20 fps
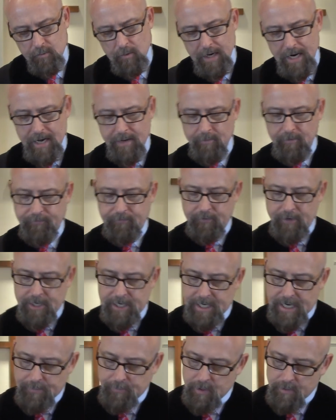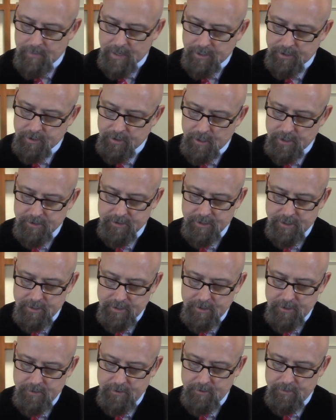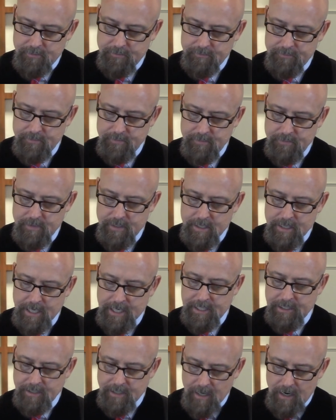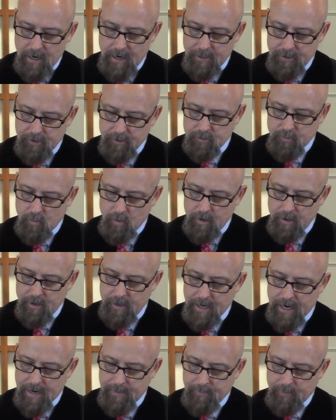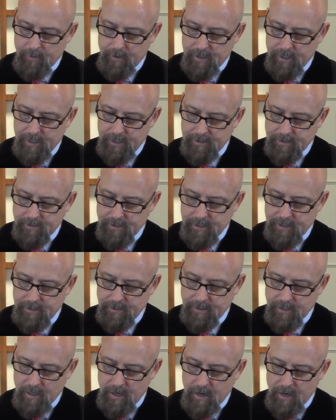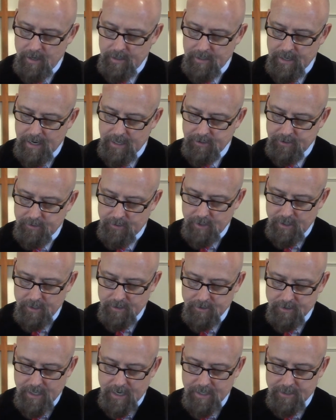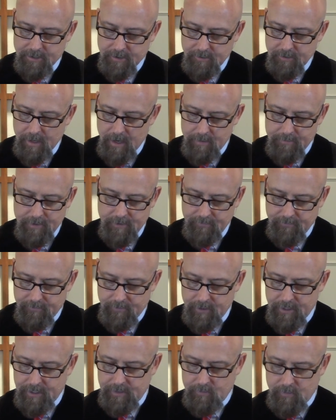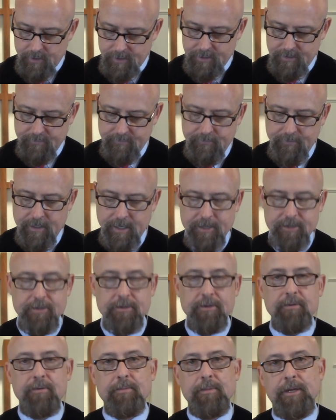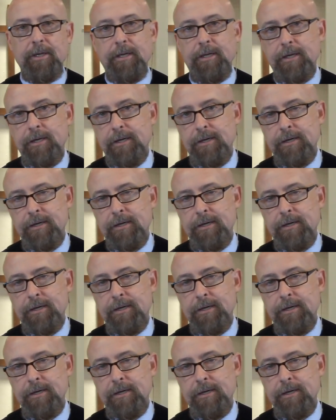When I am afraid, I put my trust in you. In God, whose word I praise, in God I trust. I shall not be afraid. What can flesh do to me?